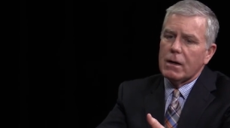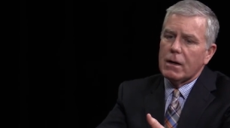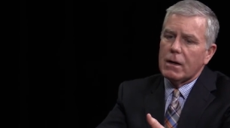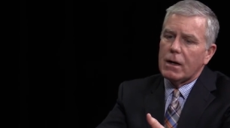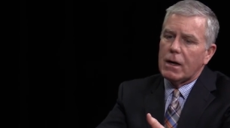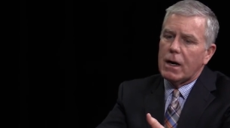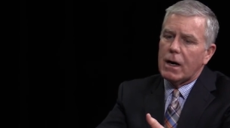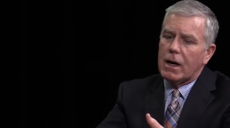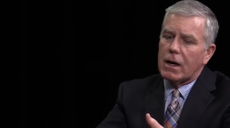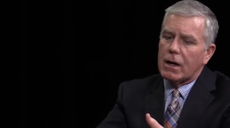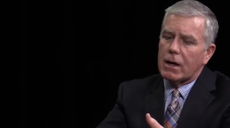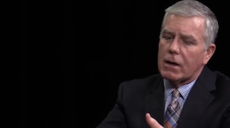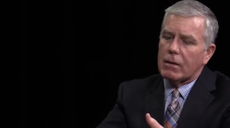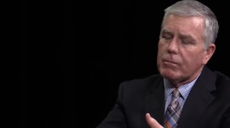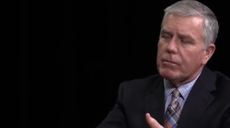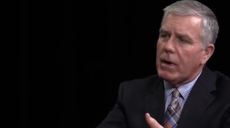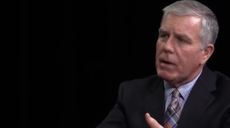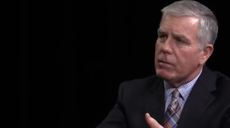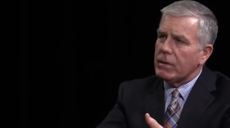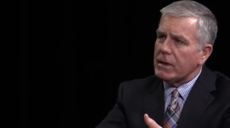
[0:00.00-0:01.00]
our
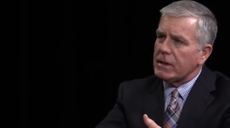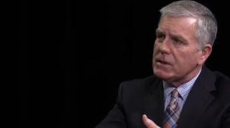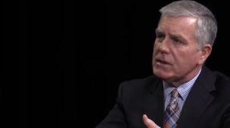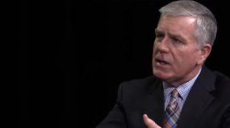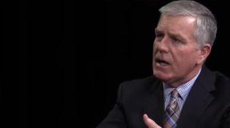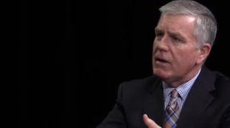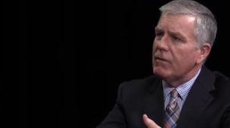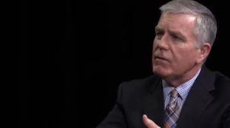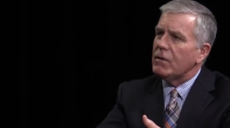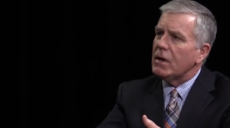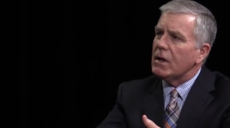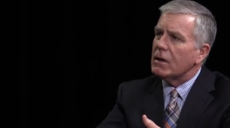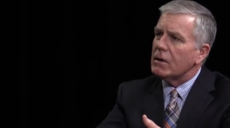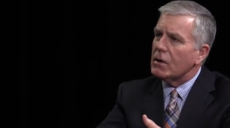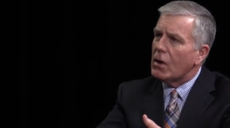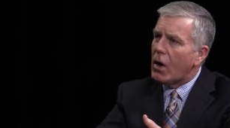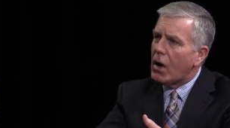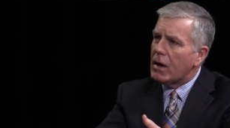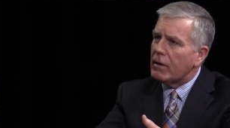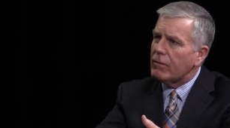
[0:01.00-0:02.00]
public safety
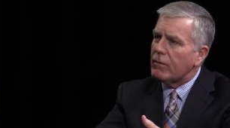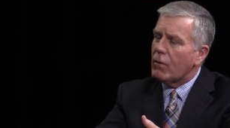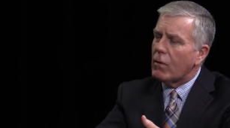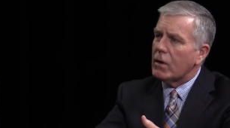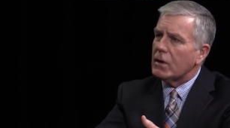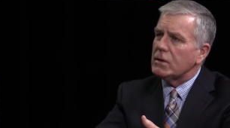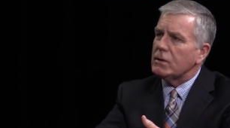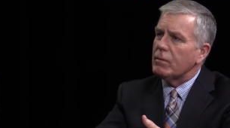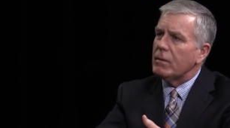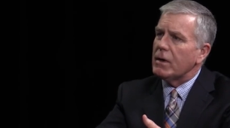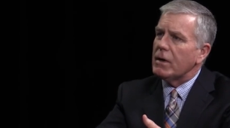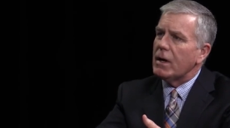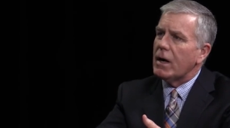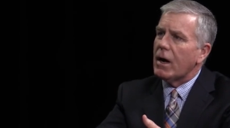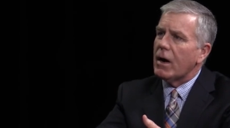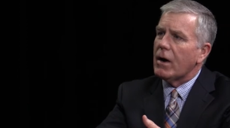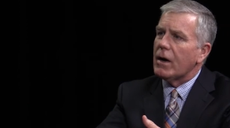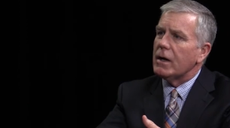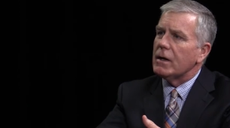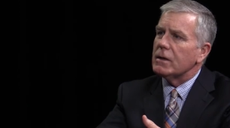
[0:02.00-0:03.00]
and law enforcement
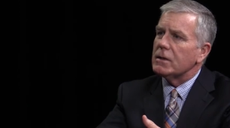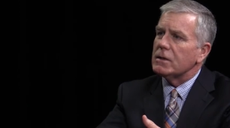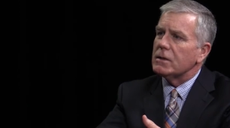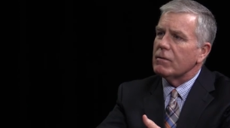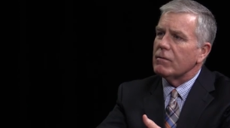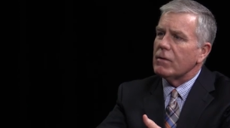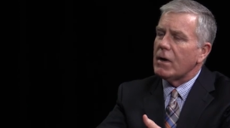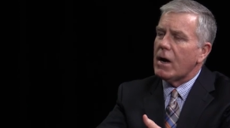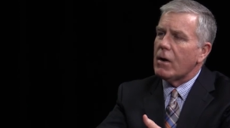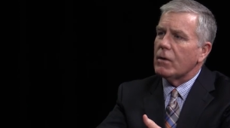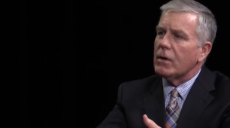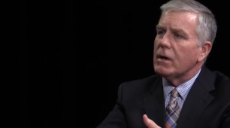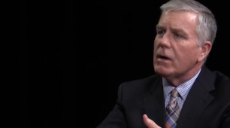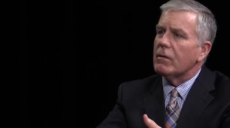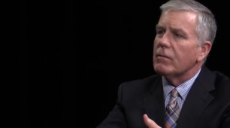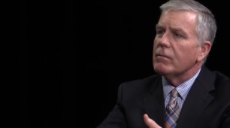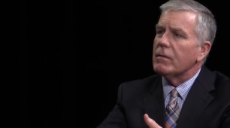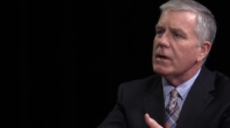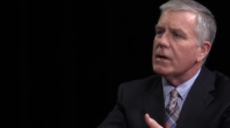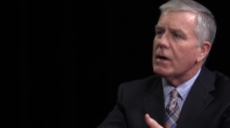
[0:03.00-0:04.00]
areas of county
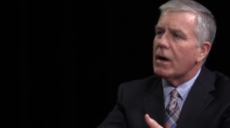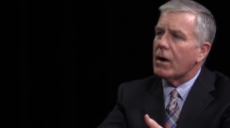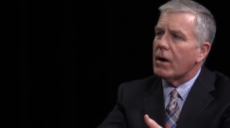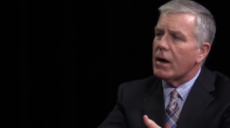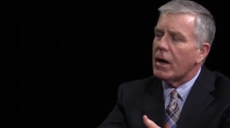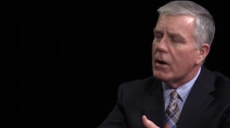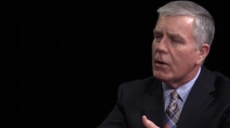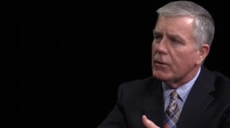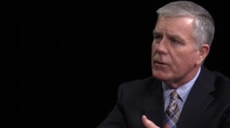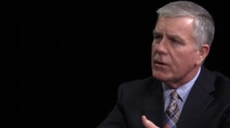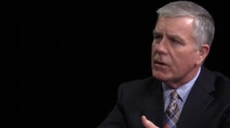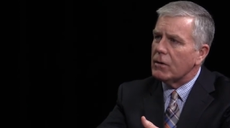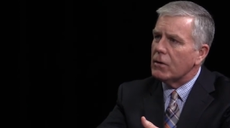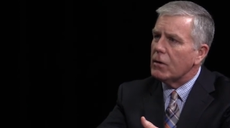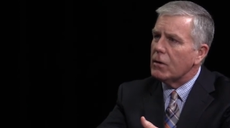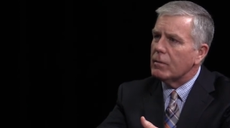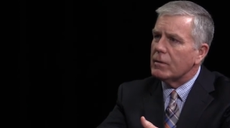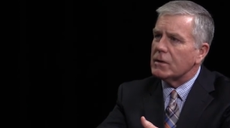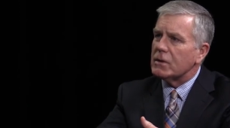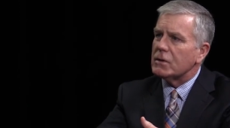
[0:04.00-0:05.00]
government, our health and
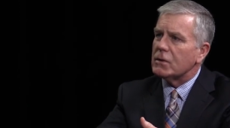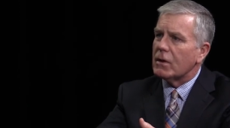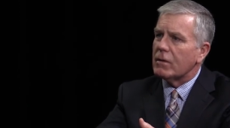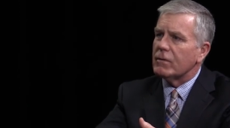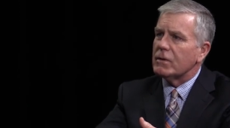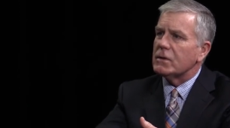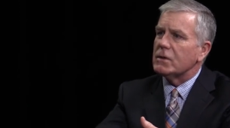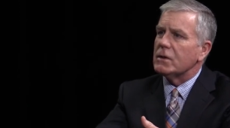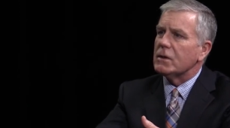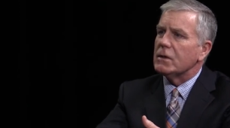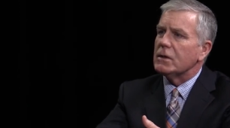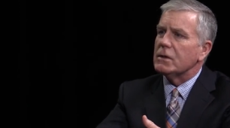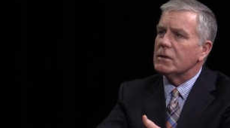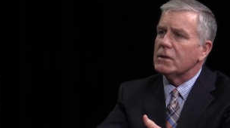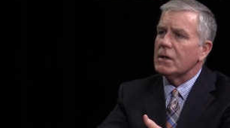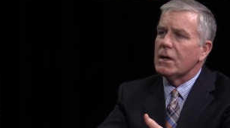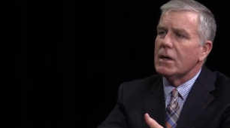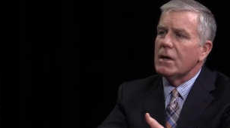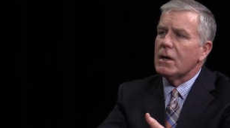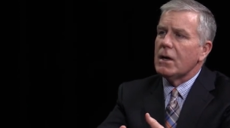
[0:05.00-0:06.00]
human
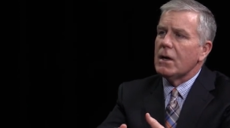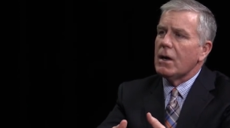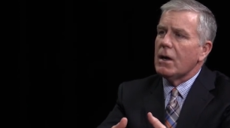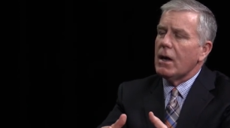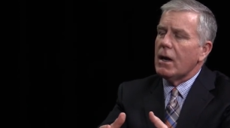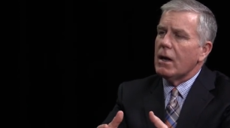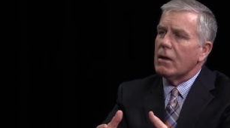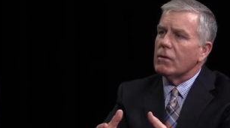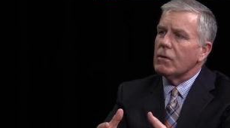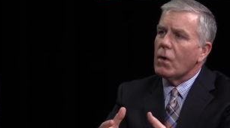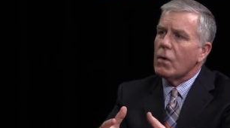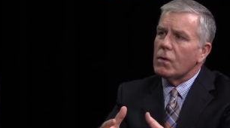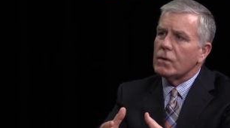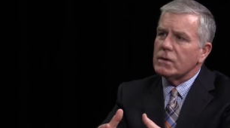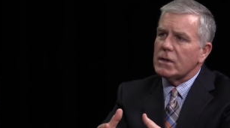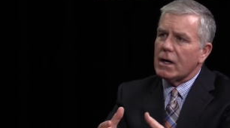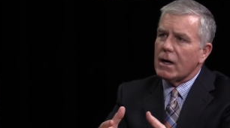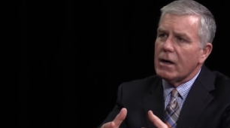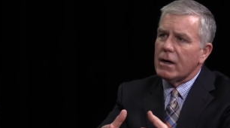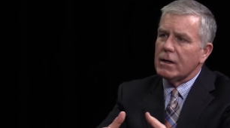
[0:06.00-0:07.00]
services, and
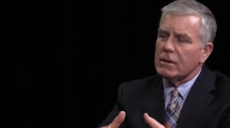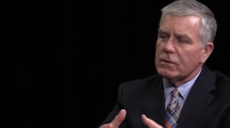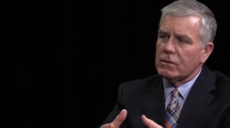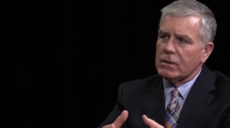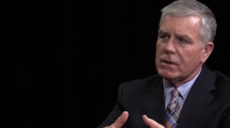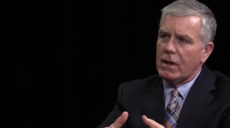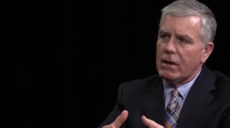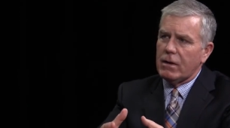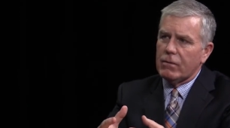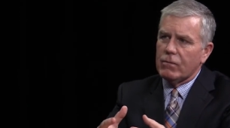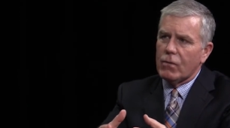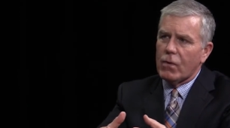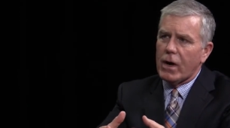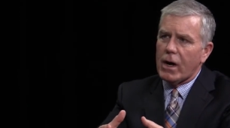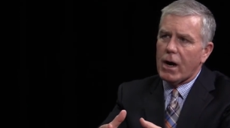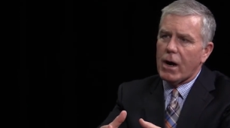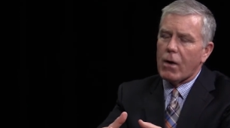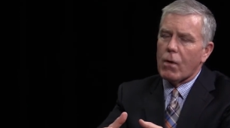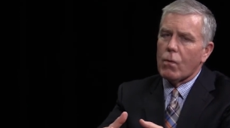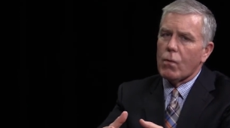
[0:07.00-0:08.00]
those areas
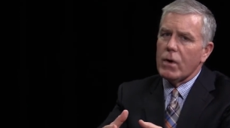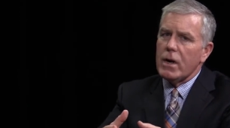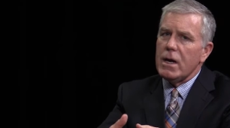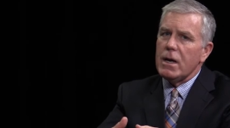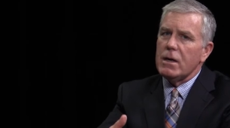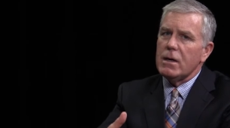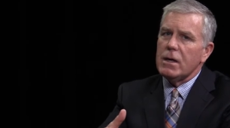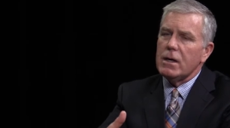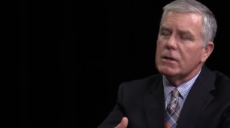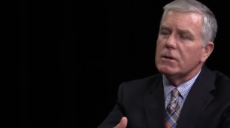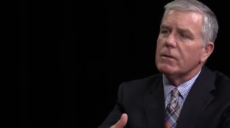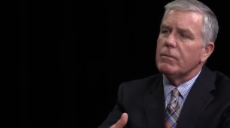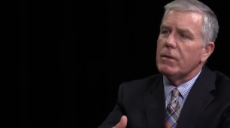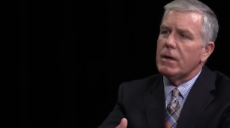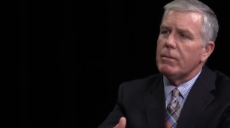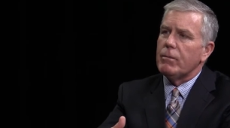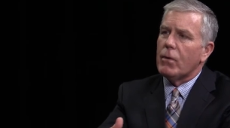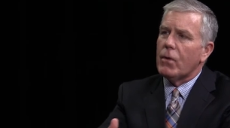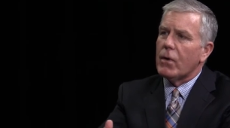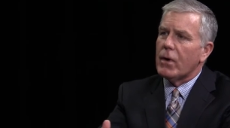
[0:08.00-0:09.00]
where we need to
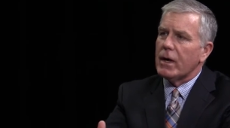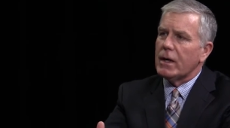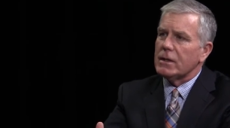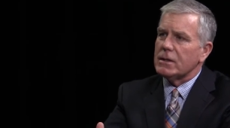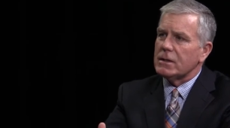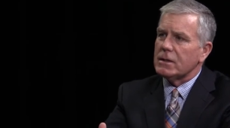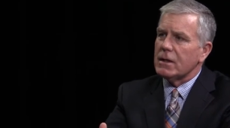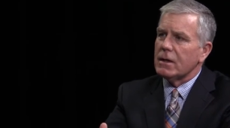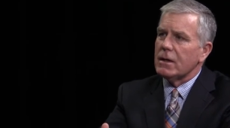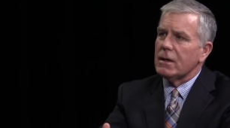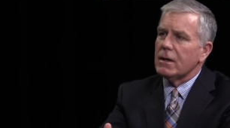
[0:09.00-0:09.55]
be poised